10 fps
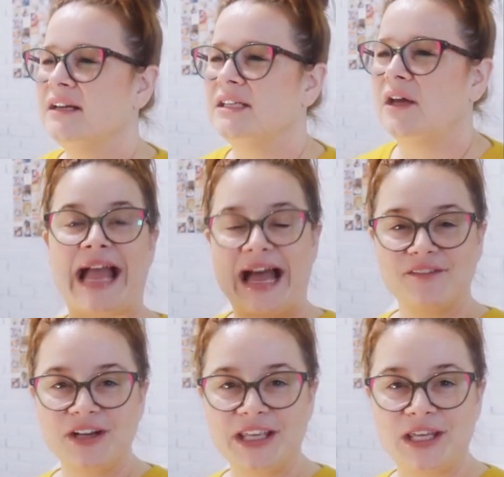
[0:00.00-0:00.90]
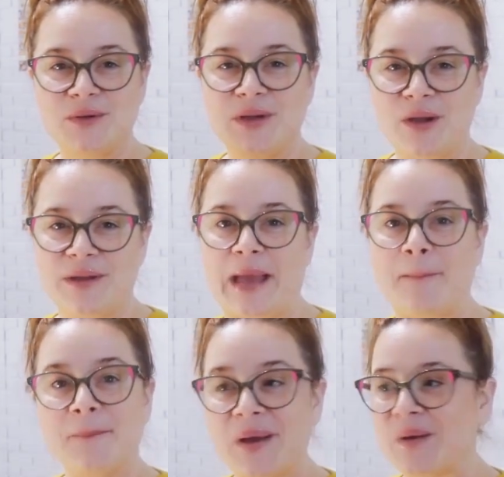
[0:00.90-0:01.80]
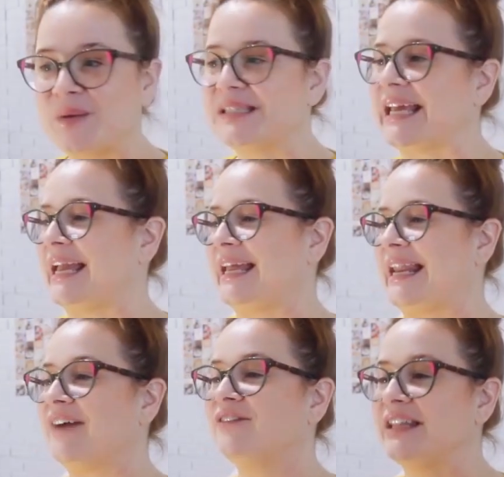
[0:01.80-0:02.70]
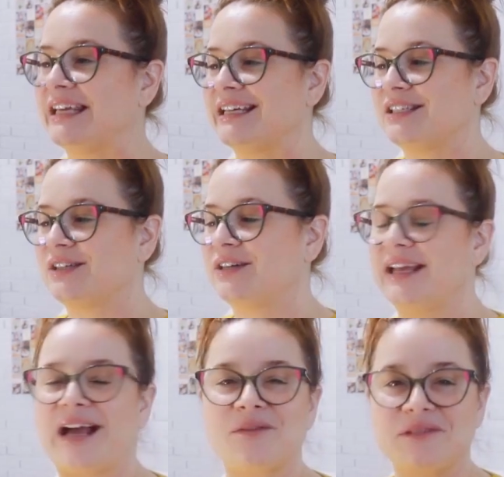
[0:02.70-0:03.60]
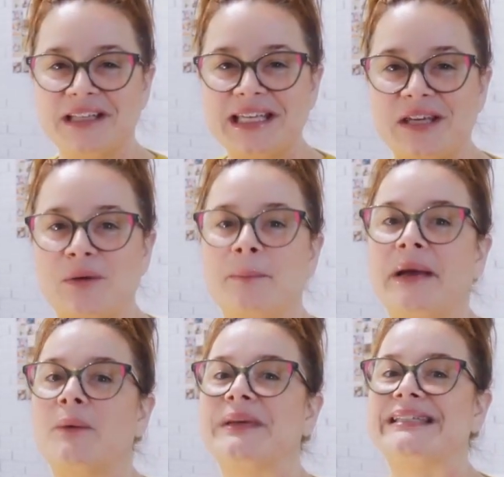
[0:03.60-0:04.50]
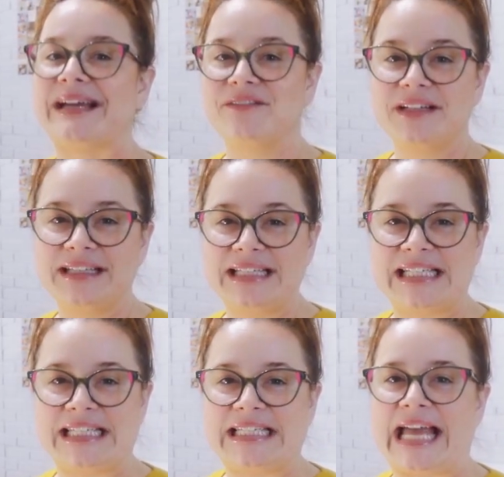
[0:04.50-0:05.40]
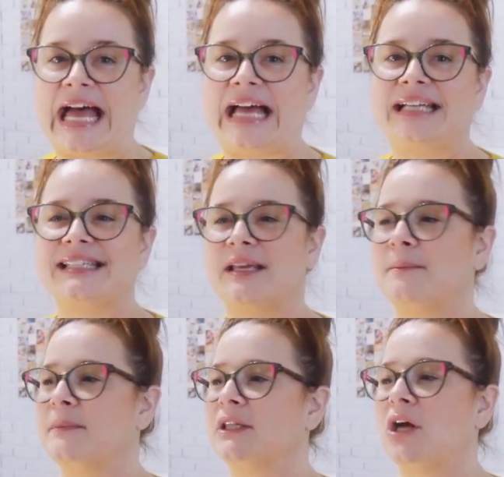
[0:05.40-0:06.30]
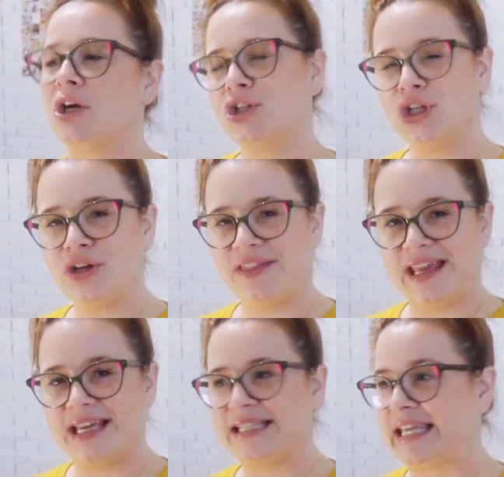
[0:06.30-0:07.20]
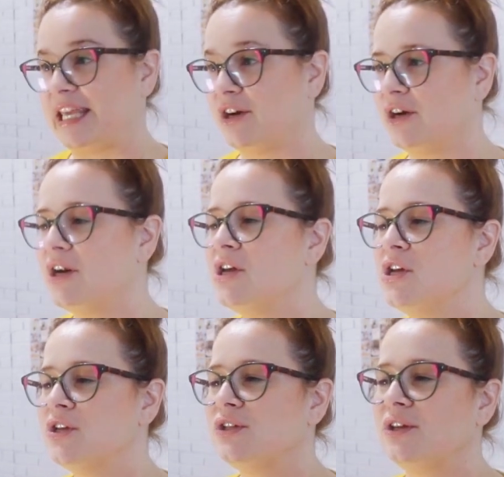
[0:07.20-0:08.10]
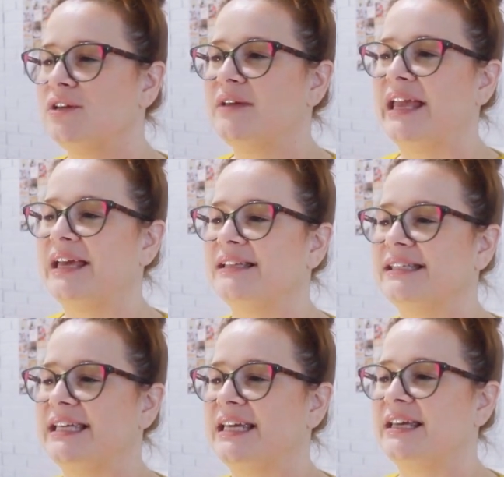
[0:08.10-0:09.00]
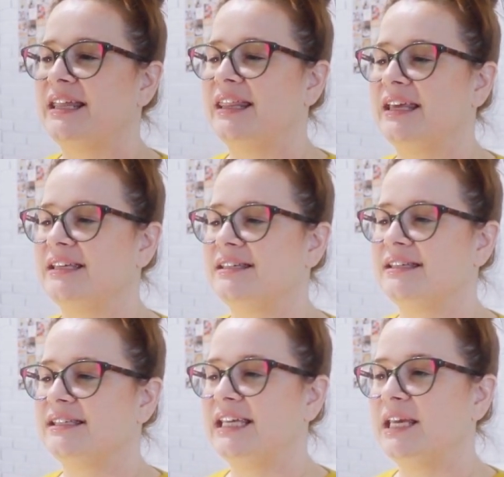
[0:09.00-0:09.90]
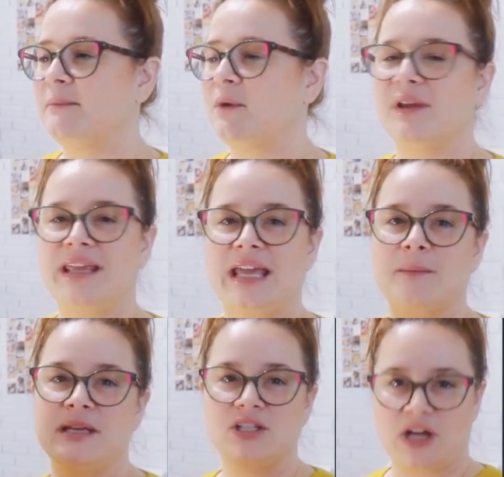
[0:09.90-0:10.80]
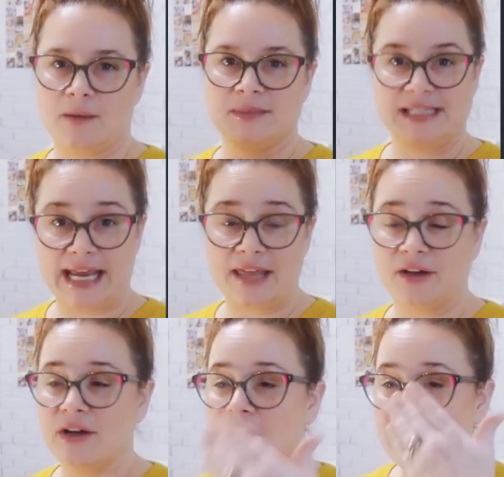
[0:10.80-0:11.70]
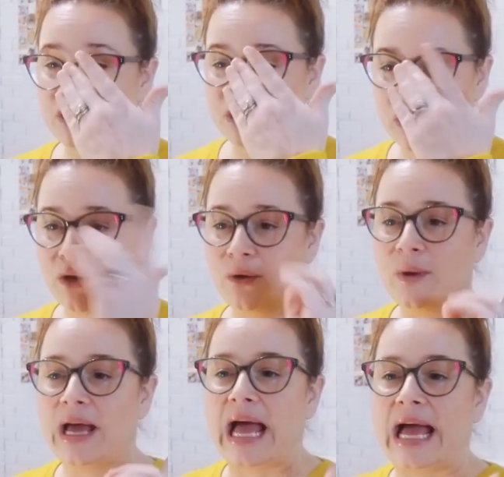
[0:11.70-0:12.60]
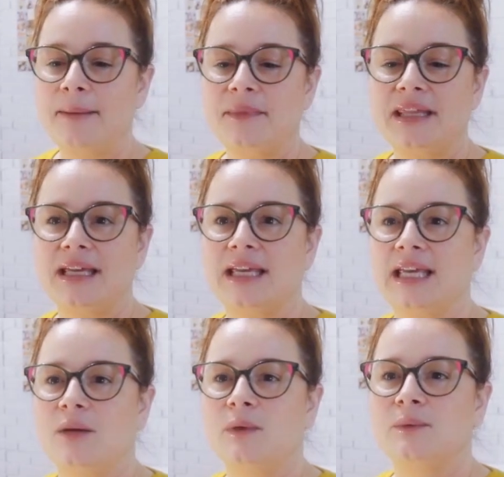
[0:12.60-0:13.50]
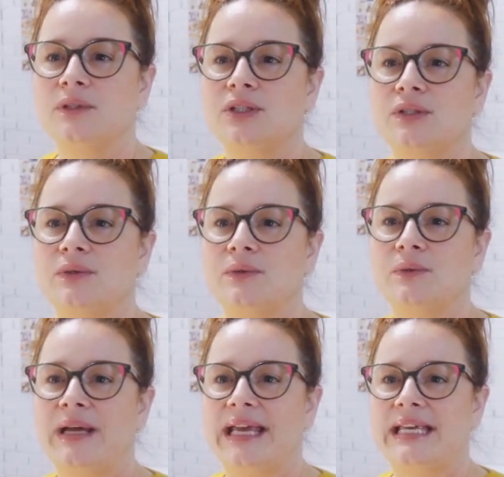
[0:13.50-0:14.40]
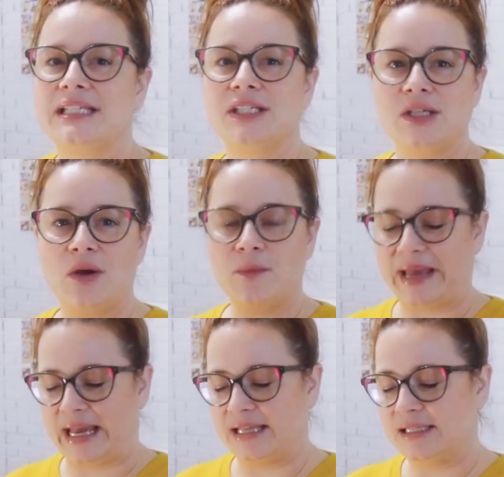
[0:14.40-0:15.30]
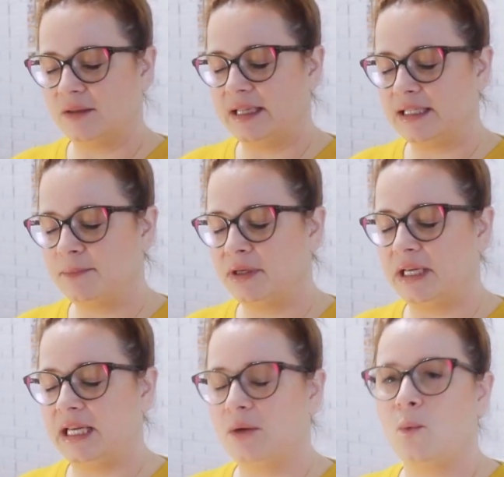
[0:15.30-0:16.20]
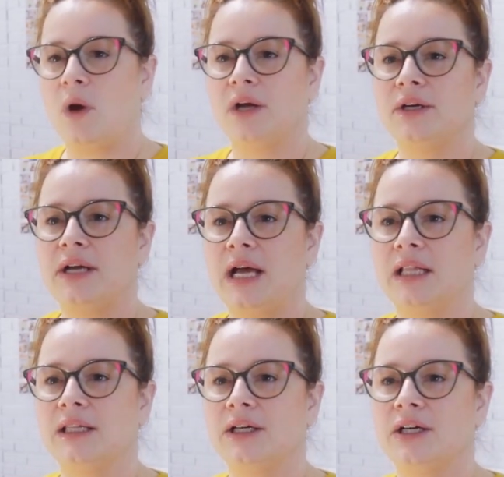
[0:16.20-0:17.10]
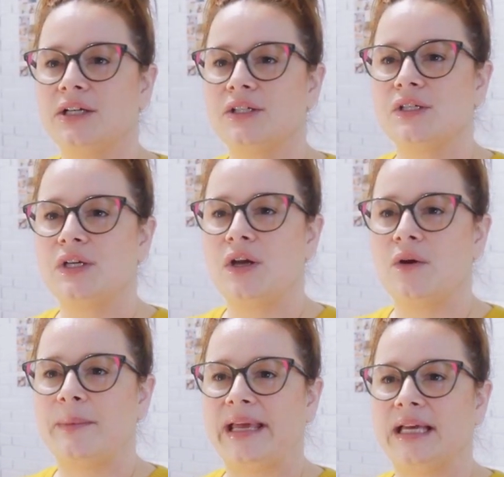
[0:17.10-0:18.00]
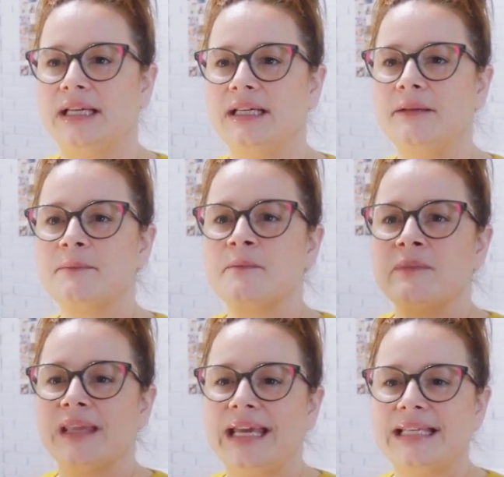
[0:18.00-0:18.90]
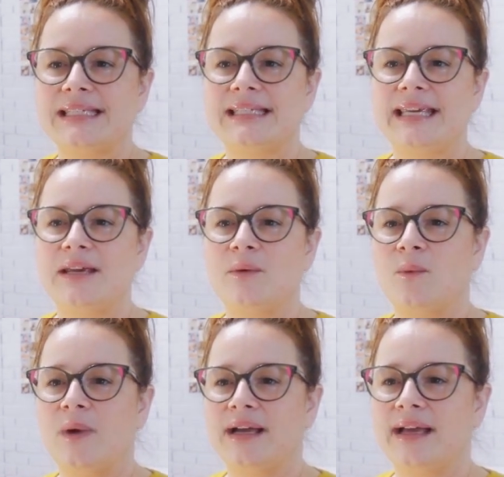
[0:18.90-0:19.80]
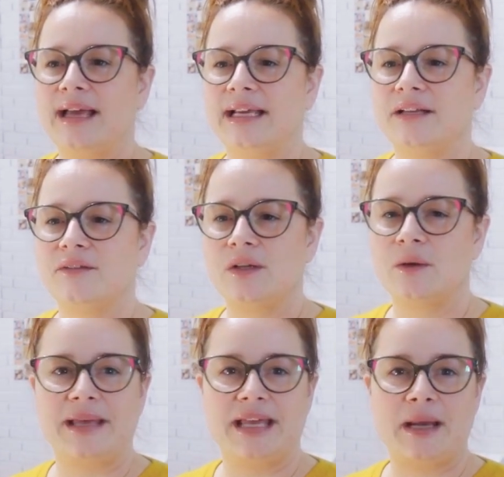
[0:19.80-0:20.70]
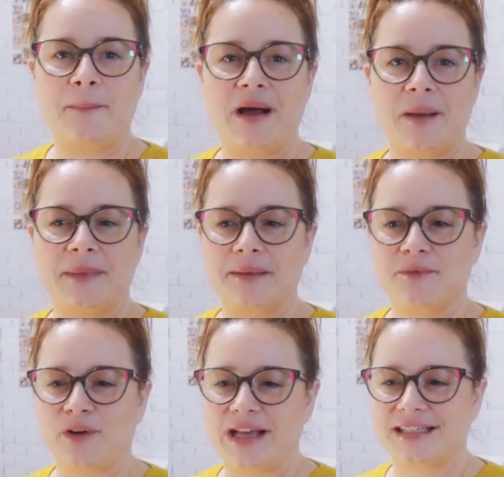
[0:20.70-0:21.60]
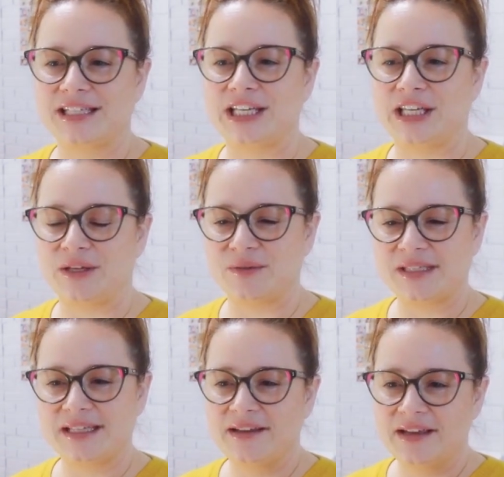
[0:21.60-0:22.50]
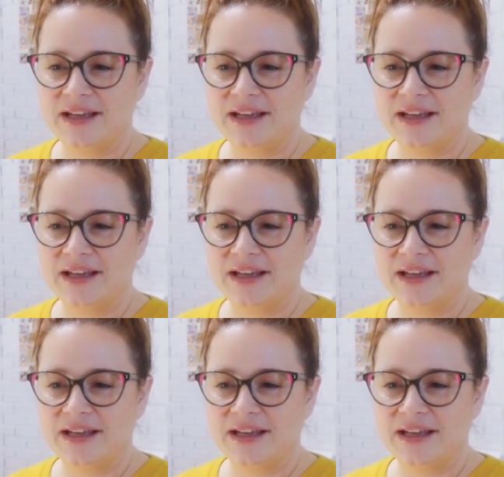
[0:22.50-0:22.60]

We have our cute coquette bows and everything is turning out really cute, but we definitely need to add some larger things here so that you can't see this seam where the image comes together. So I'm thinking we will do a snowman. So let's put in watercolor snowman and see what kind of snowman pop up for us to use.